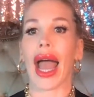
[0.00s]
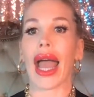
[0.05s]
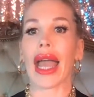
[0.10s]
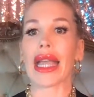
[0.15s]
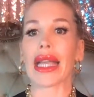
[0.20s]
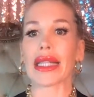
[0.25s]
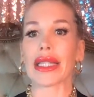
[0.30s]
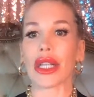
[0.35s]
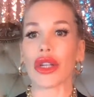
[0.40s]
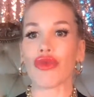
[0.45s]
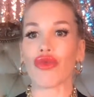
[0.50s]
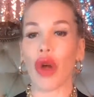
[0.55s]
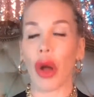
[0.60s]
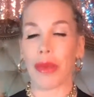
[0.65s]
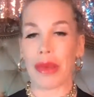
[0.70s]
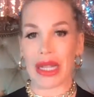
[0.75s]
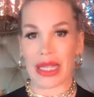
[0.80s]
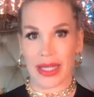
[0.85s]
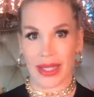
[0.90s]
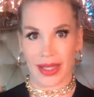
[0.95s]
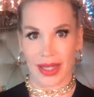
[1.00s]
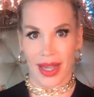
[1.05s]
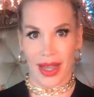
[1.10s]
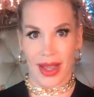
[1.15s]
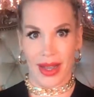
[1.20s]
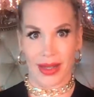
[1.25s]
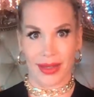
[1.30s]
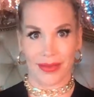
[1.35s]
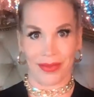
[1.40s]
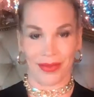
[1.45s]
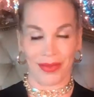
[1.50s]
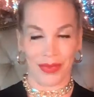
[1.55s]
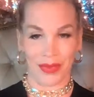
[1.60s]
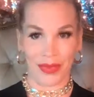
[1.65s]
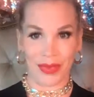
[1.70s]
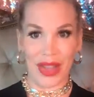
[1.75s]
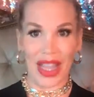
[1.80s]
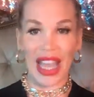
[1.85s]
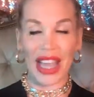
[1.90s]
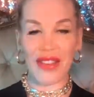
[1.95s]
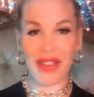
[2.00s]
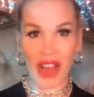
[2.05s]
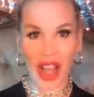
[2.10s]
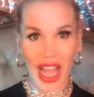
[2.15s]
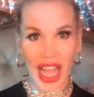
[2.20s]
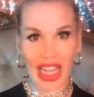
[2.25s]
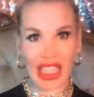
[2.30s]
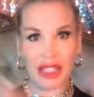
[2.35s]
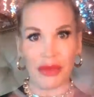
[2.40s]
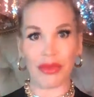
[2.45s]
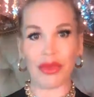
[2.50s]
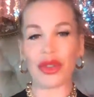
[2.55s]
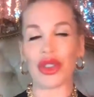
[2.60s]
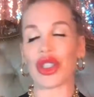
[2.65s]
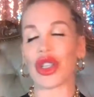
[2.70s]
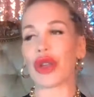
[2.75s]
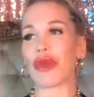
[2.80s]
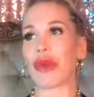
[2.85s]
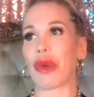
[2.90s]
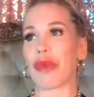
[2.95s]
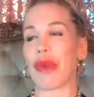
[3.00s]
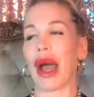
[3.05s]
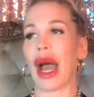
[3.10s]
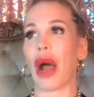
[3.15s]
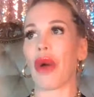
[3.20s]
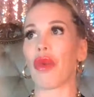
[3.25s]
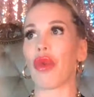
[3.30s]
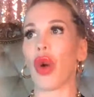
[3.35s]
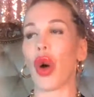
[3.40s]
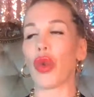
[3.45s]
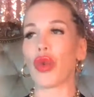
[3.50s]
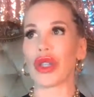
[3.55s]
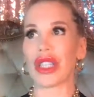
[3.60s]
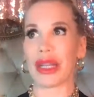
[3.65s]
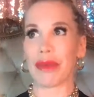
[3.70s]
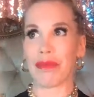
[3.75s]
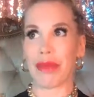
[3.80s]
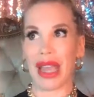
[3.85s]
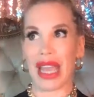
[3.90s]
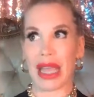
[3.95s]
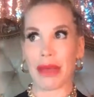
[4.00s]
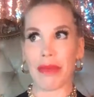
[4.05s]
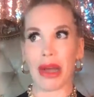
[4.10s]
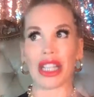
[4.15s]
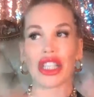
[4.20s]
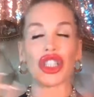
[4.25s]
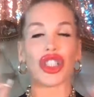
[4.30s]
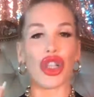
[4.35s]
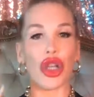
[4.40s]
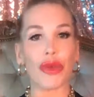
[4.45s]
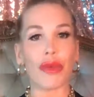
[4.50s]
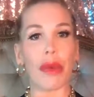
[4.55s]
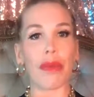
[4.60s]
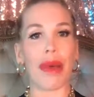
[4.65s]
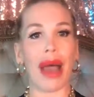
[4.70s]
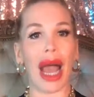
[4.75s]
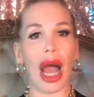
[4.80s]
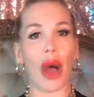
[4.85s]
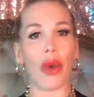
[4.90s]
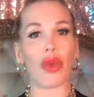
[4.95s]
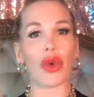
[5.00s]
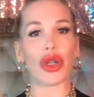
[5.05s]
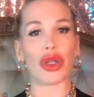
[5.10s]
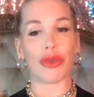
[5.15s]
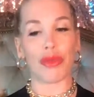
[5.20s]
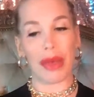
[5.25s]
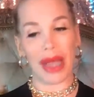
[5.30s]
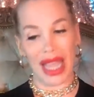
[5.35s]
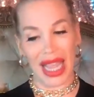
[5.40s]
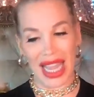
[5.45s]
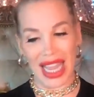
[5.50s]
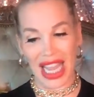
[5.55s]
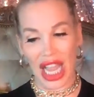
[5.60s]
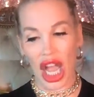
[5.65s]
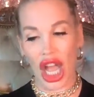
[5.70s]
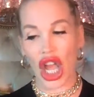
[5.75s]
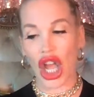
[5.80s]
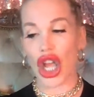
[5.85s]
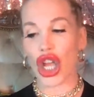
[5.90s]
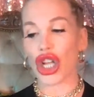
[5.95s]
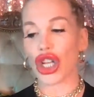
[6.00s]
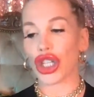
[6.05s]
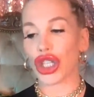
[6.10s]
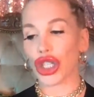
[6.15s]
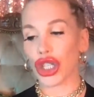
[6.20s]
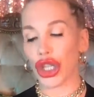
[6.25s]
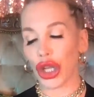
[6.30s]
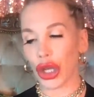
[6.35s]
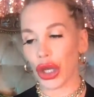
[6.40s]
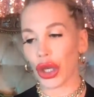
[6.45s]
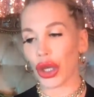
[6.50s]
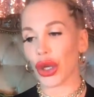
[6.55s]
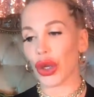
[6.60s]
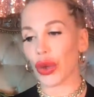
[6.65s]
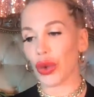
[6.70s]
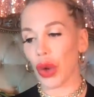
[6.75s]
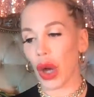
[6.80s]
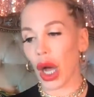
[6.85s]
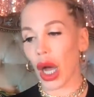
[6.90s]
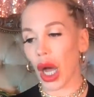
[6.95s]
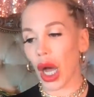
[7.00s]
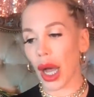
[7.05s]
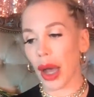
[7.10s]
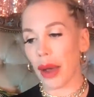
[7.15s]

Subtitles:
Aiden Robinson, if I had a superpower, what would it be? My superpower would be to,